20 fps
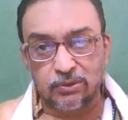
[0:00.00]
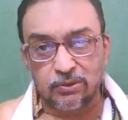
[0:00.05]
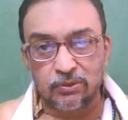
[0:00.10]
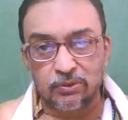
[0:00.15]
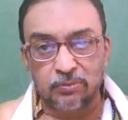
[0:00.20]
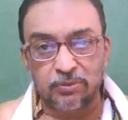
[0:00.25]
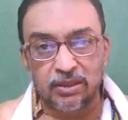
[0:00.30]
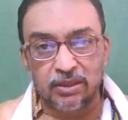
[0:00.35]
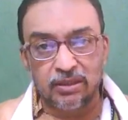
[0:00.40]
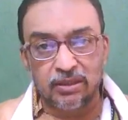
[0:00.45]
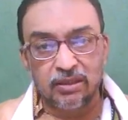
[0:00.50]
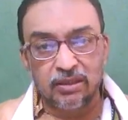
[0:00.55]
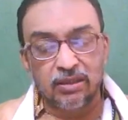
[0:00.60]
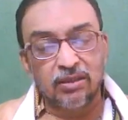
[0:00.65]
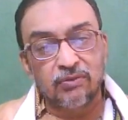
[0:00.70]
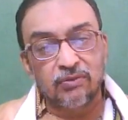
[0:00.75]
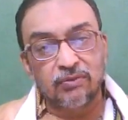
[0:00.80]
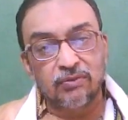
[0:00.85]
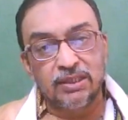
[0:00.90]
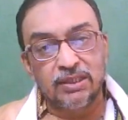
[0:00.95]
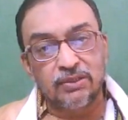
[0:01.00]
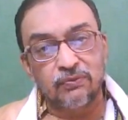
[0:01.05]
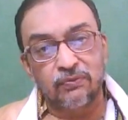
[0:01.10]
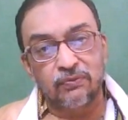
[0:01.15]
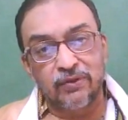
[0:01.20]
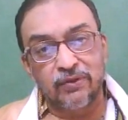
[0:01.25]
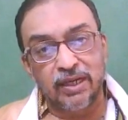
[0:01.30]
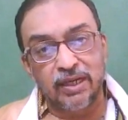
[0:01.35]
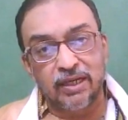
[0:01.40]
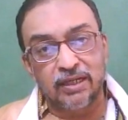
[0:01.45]
could be, which
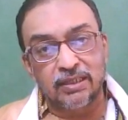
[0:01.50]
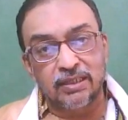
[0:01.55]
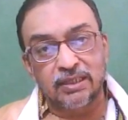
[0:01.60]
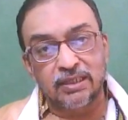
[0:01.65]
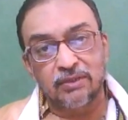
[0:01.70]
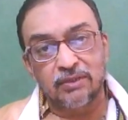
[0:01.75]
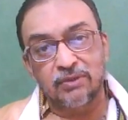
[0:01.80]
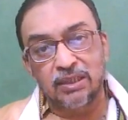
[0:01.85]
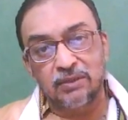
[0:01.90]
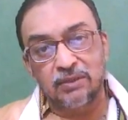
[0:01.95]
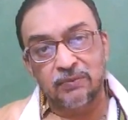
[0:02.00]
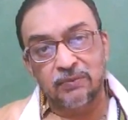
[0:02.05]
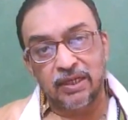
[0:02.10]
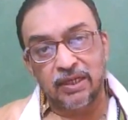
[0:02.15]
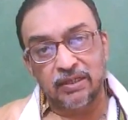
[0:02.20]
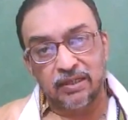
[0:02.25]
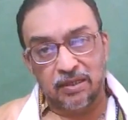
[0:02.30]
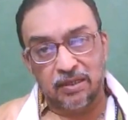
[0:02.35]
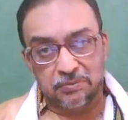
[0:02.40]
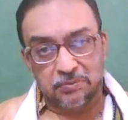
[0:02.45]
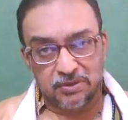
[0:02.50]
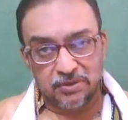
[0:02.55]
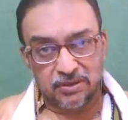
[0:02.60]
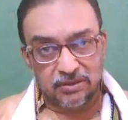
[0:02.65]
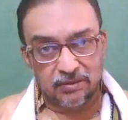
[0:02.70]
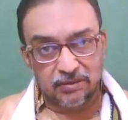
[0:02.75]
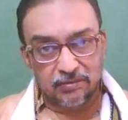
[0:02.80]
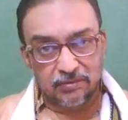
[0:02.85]
weighed 75 grams,